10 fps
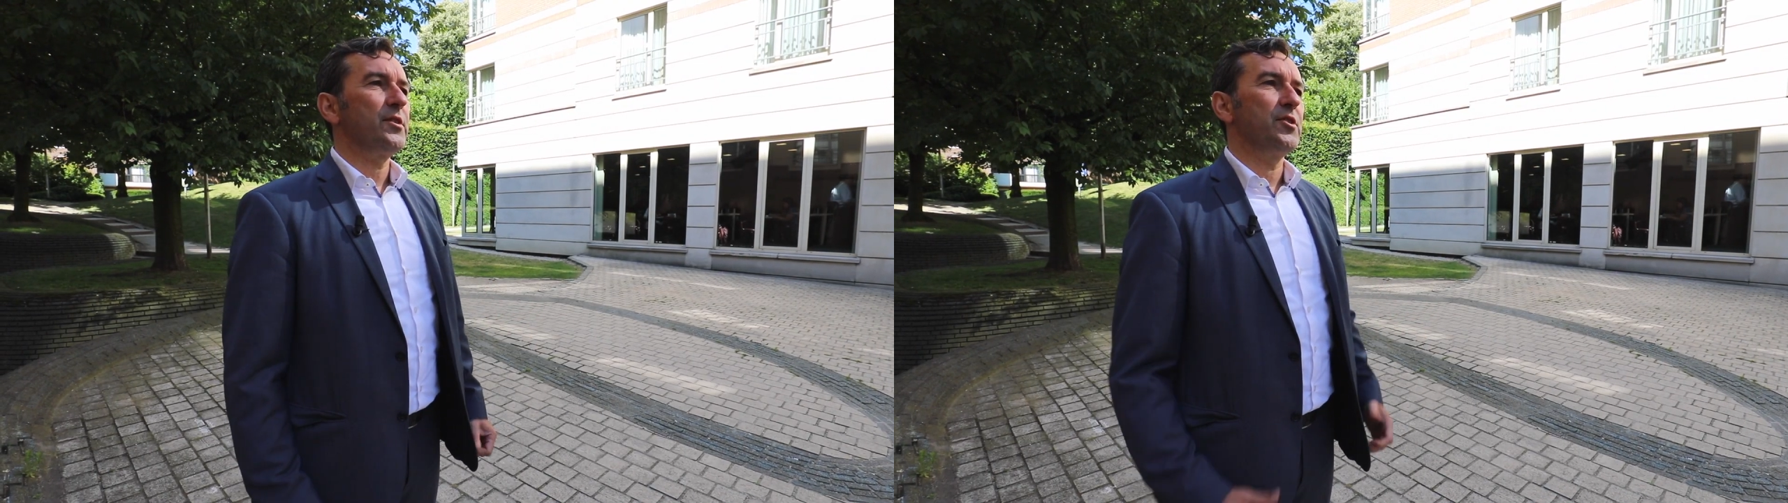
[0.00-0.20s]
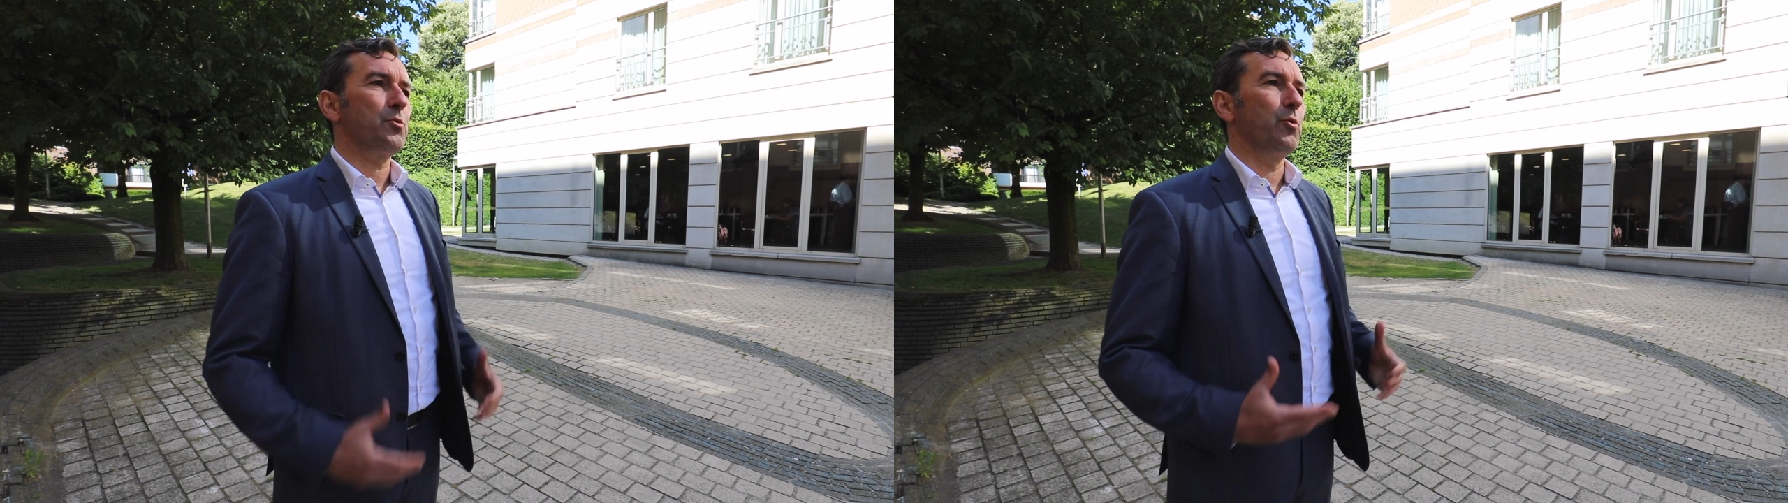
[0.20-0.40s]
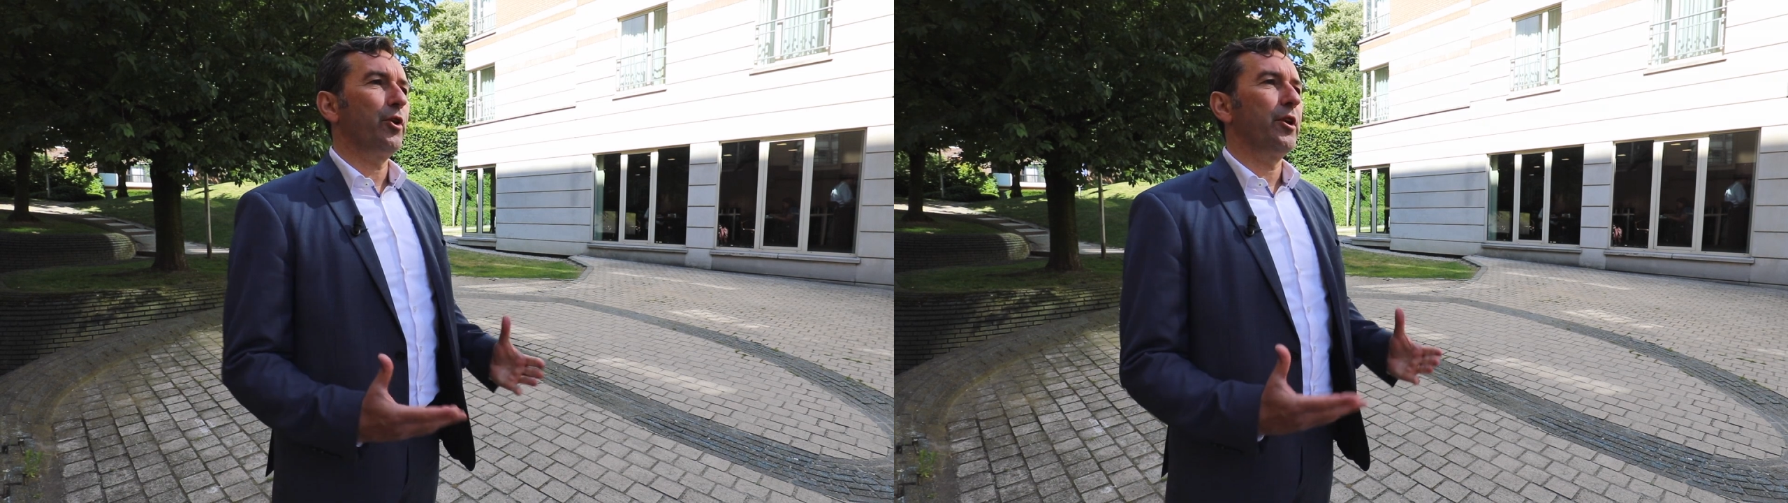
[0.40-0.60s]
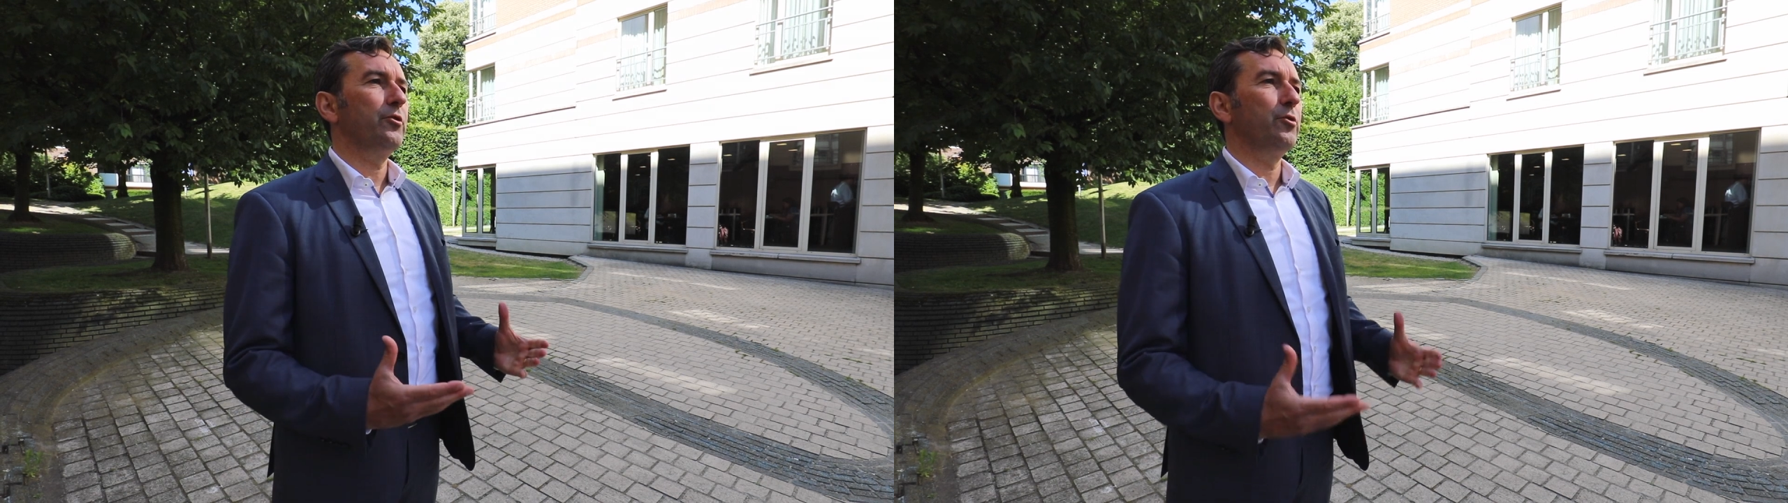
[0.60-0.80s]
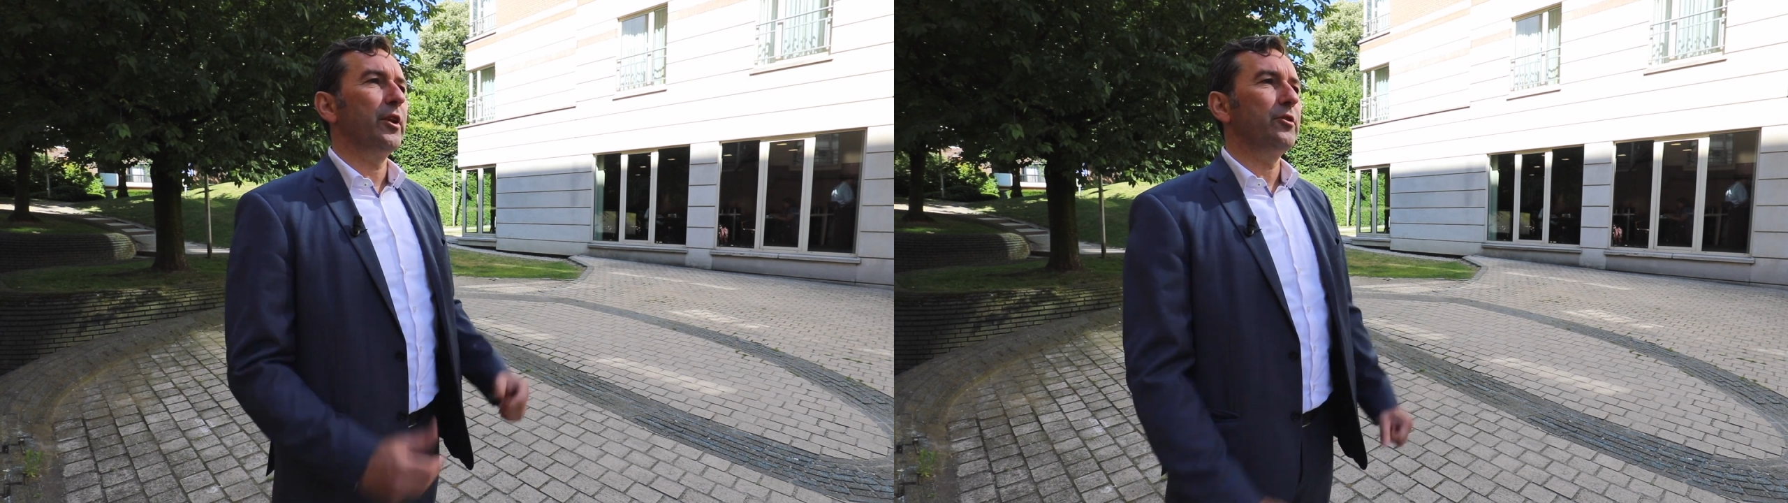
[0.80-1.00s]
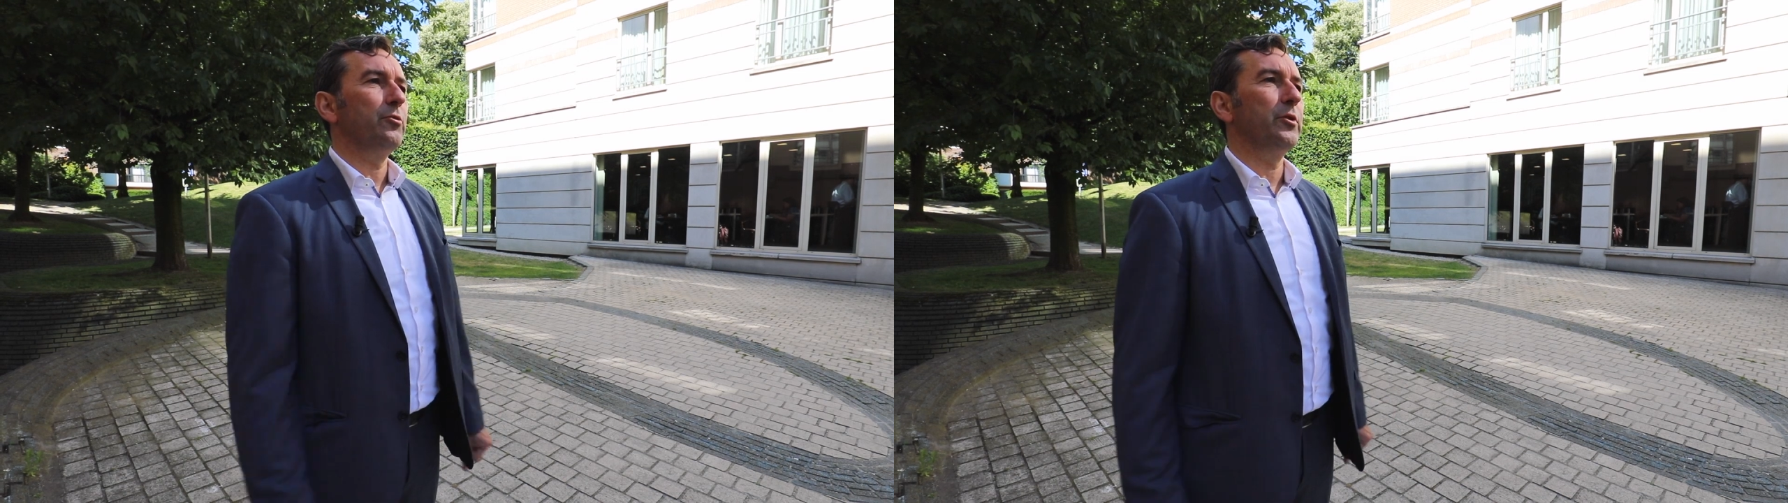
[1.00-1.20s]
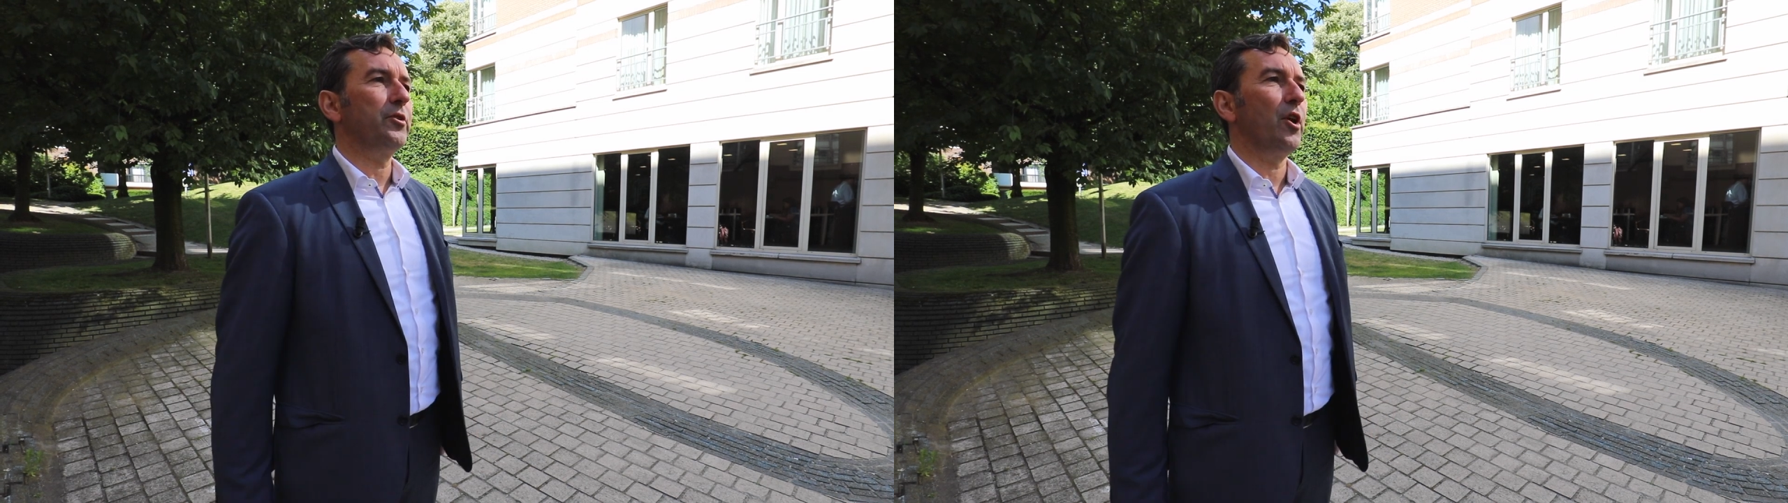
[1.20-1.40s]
is working together with